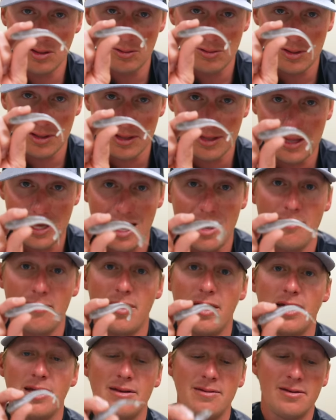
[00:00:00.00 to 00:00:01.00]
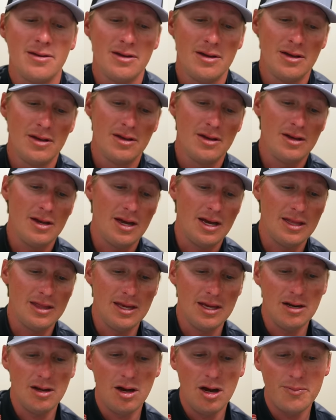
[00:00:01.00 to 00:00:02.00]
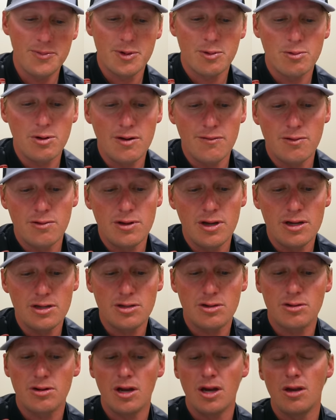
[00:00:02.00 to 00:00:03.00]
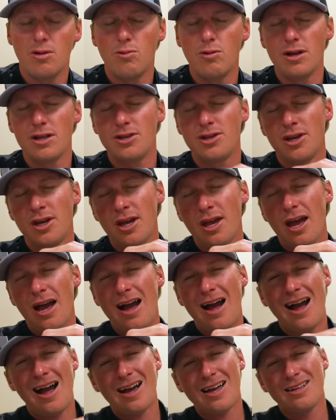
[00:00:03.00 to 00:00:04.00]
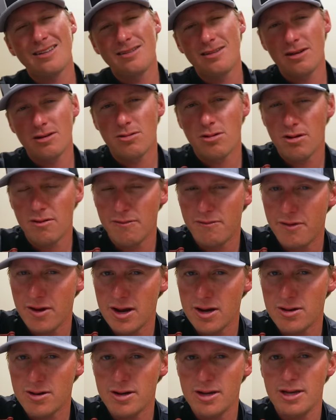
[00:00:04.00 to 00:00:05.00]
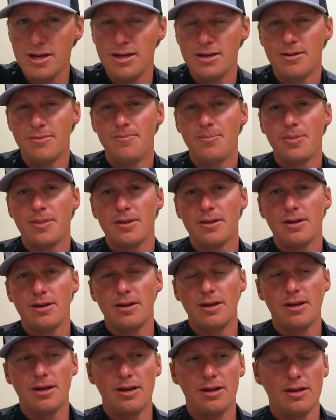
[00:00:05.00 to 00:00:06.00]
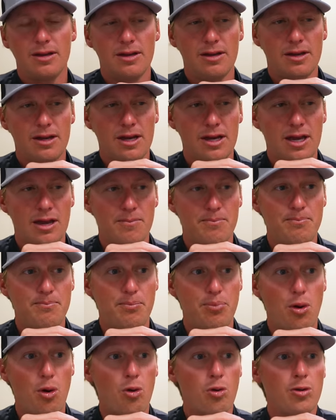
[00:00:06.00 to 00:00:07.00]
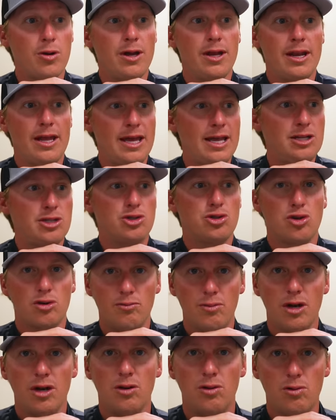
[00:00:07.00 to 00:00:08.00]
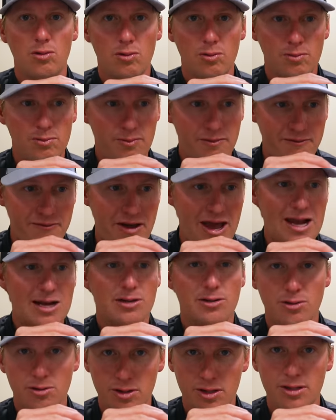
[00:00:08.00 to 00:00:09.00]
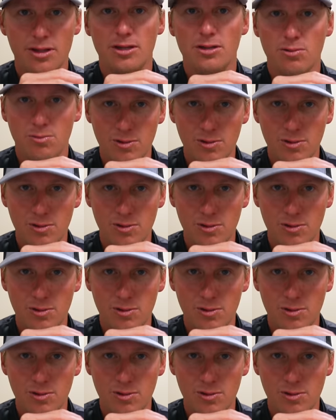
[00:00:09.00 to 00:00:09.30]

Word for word: using that bait. And then up the river yesterday, which I consider a very important instrumental factor in this